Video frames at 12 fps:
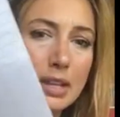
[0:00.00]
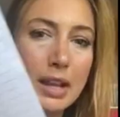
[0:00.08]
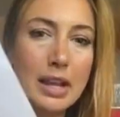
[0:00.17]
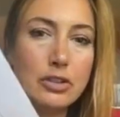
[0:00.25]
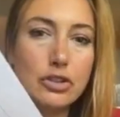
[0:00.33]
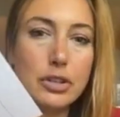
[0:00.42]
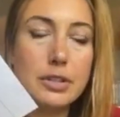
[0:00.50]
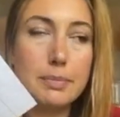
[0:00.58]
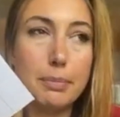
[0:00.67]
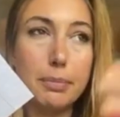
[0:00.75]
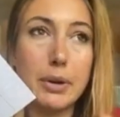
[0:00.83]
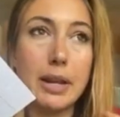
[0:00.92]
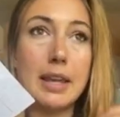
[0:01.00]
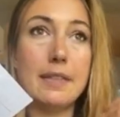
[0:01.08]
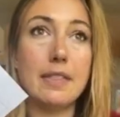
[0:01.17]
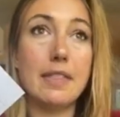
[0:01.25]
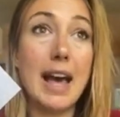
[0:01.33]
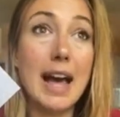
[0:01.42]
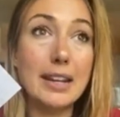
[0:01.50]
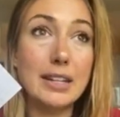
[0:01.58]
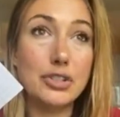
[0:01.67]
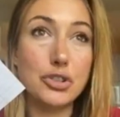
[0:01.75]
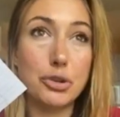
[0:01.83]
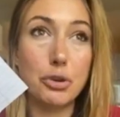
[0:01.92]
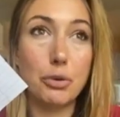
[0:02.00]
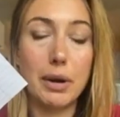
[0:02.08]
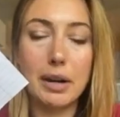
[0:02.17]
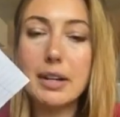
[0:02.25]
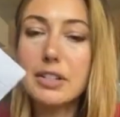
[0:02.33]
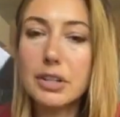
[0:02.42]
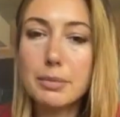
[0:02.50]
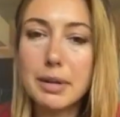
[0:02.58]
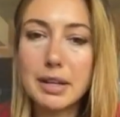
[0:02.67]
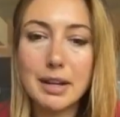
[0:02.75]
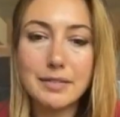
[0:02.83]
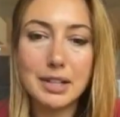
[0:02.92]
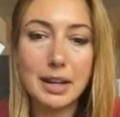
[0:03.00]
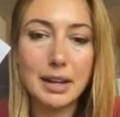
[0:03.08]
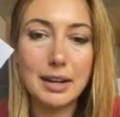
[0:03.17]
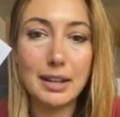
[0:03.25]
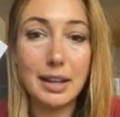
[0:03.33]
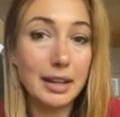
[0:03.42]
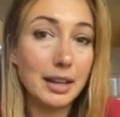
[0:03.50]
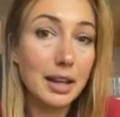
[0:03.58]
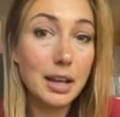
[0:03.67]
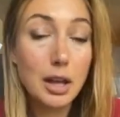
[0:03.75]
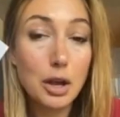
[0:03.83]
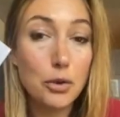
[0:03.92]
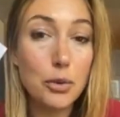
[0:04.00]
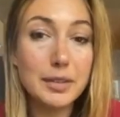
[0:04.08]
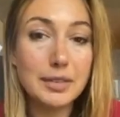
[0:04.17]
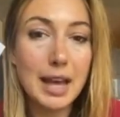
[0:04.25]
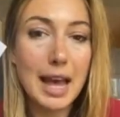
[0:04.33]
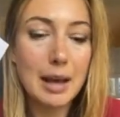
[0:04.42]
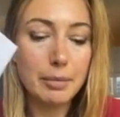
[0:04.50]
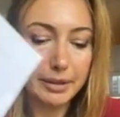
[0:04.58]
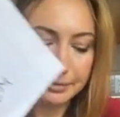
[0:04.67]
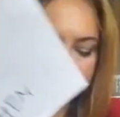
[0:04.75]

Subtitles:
And just bringing that into your awareness could be enough to kind of quit the habit.